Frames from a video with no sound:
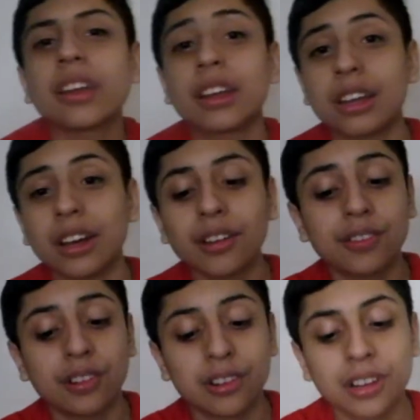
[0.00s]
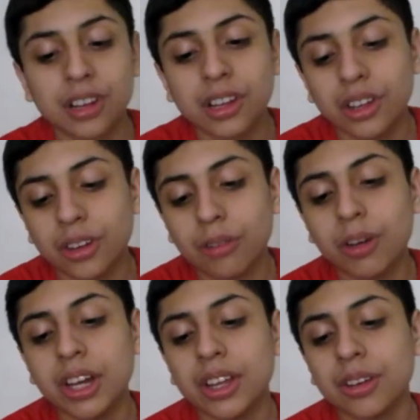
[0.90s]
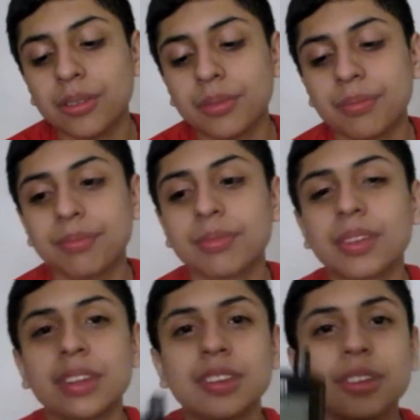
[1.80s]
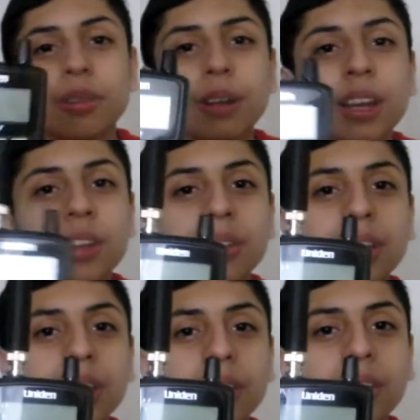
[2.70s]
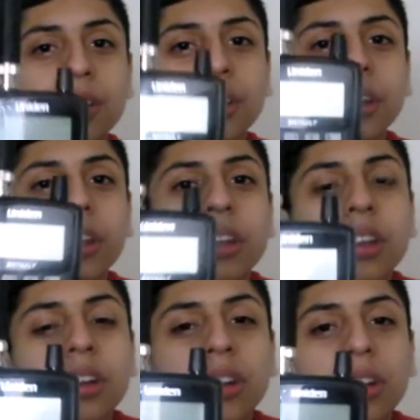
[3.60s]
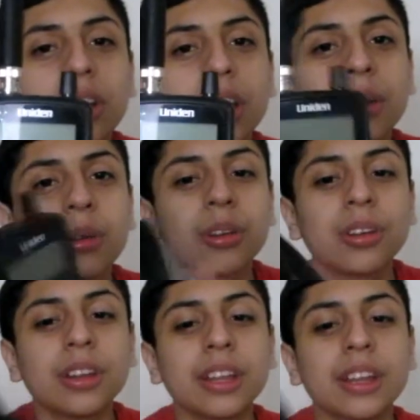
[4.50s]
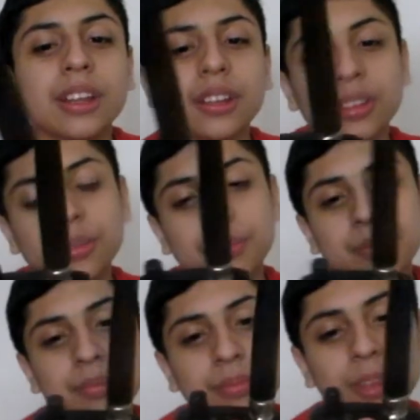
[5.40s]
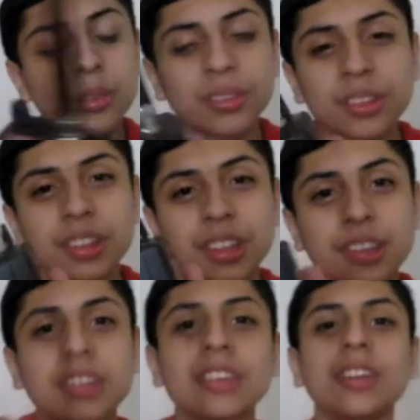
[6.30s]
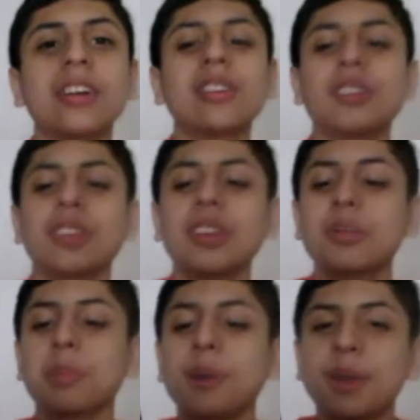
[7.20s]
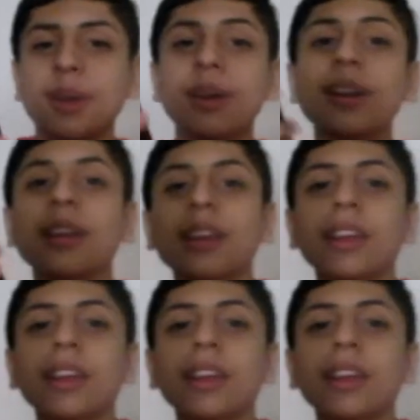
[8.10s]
And now for the radio. This is the radio here. Uh, I ordered it. Um, this one's like sixty dollars, and it's pretty good.